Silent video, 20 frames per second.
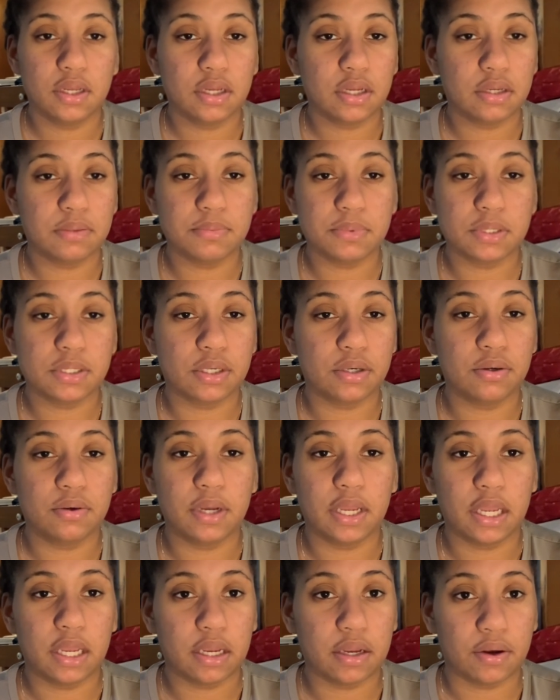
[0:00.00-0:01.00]
I'm so
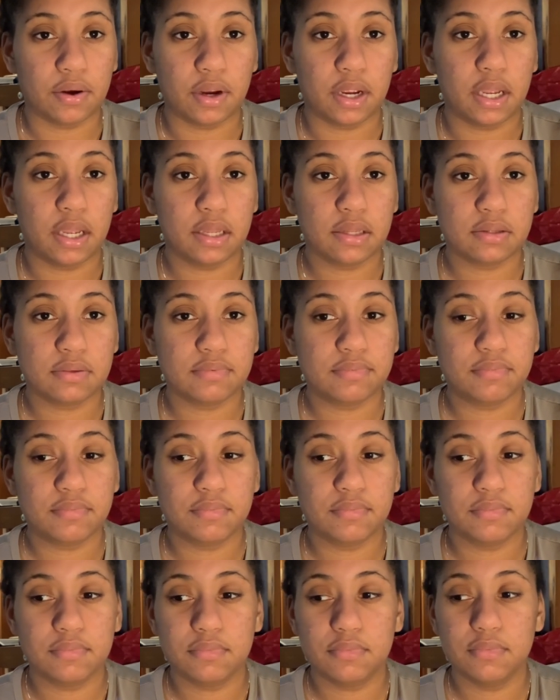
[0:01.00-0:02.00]
angry.
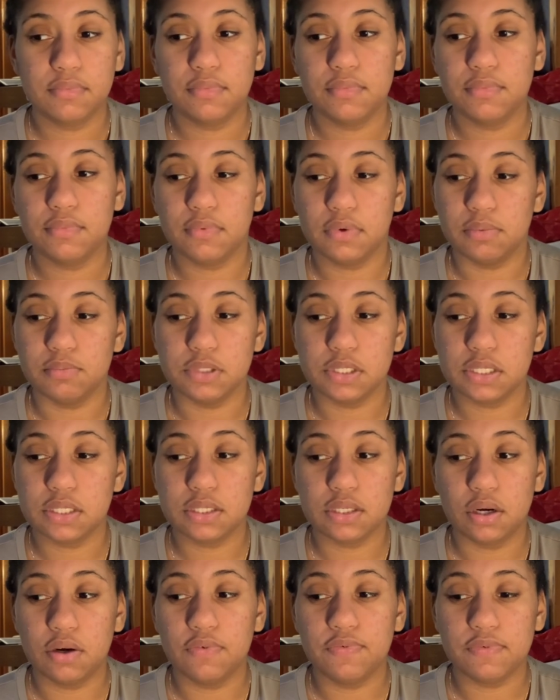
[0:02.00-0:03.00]
I'm just
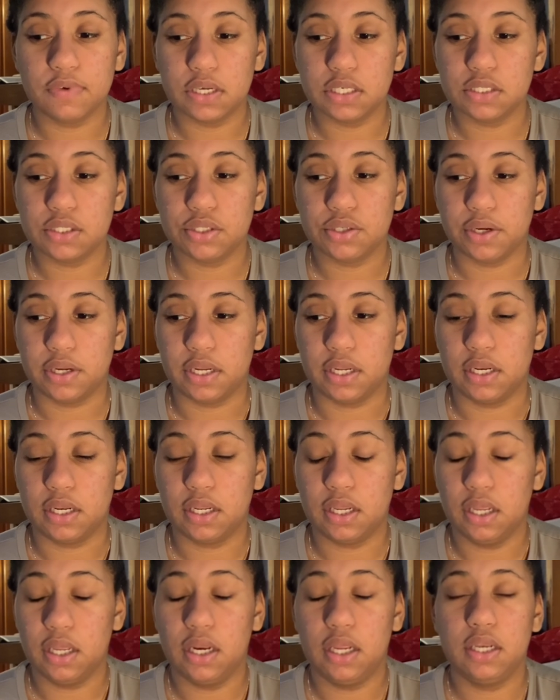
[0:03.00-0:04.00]
so frustrated
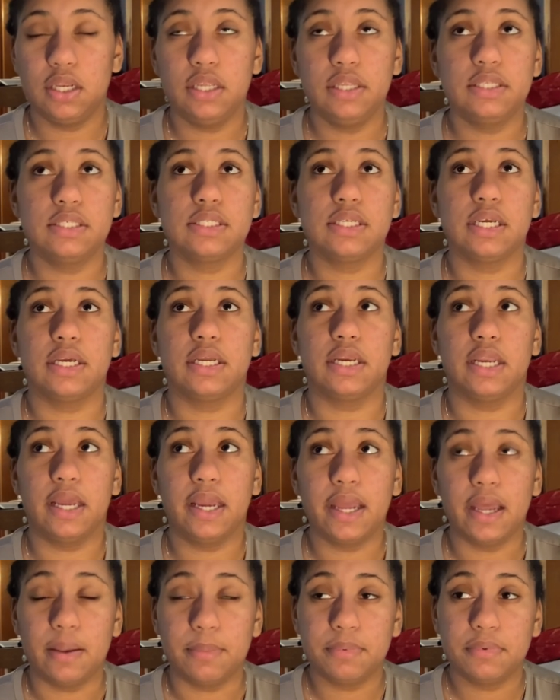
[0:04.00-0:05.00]
and I need to take a
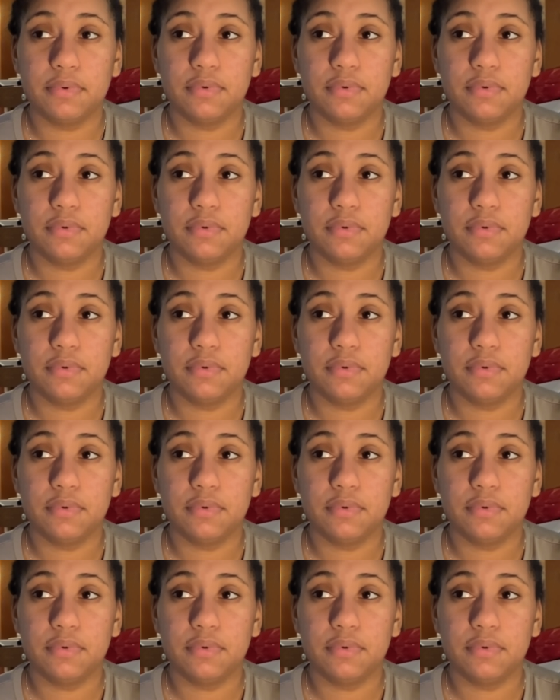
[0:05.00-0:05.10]
nap.